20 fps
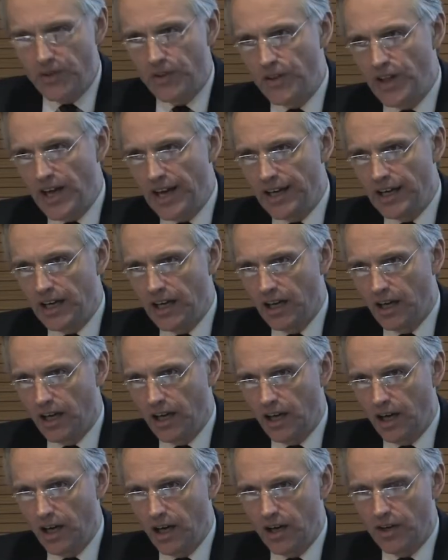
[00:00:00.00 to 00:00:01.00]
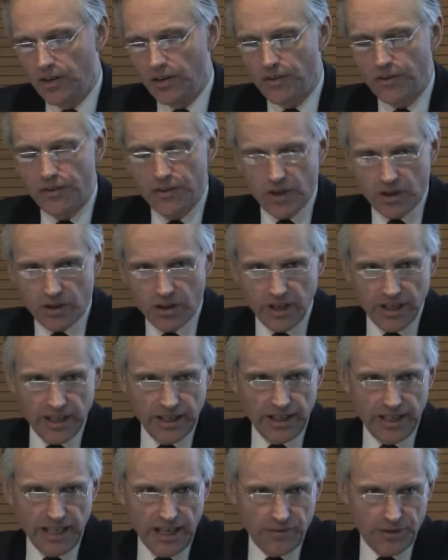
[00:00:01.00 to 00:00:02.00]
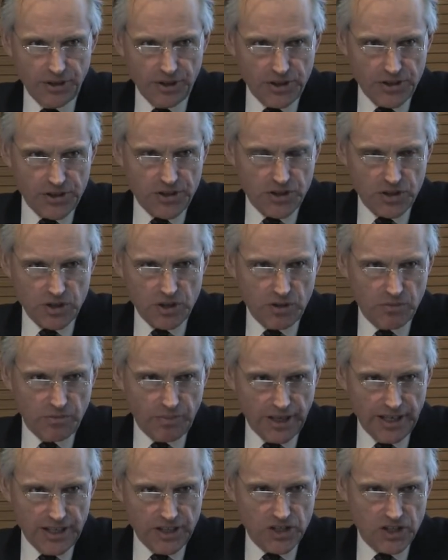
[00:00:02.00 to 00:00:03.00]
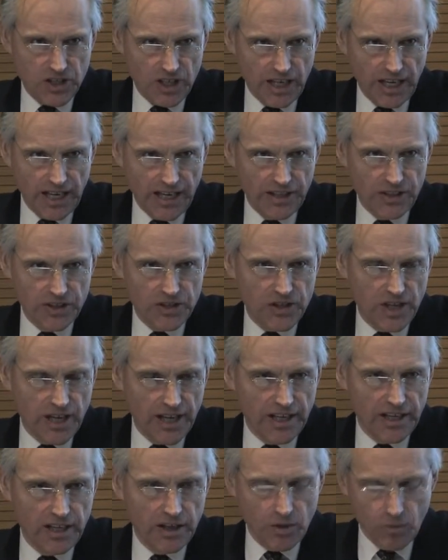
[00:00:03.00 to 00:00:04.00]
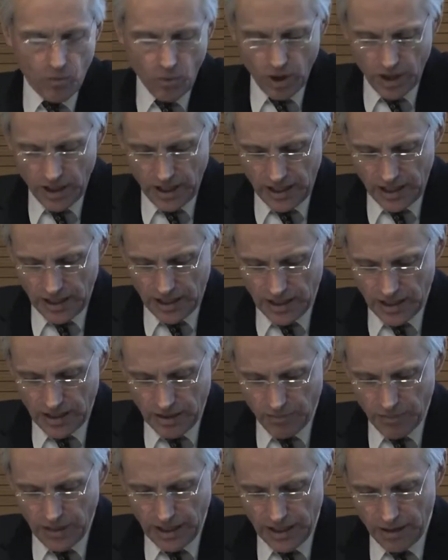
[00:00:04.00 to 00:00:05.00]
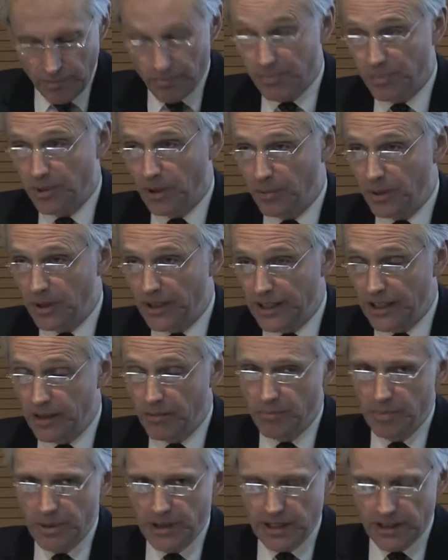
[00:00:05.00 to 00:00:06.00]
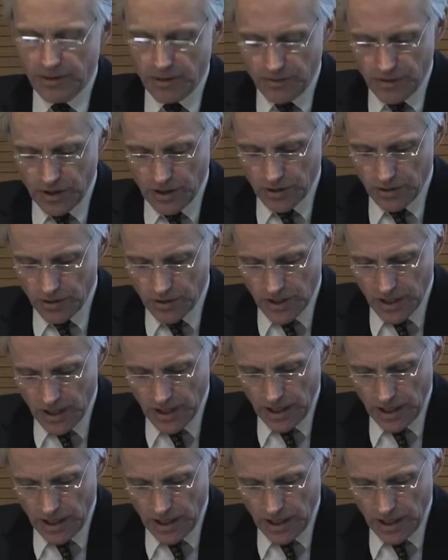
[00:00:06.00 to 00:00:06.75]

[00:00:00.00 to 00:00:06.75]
They are thoroughly evidence-based, and they were properly peer-reviewed.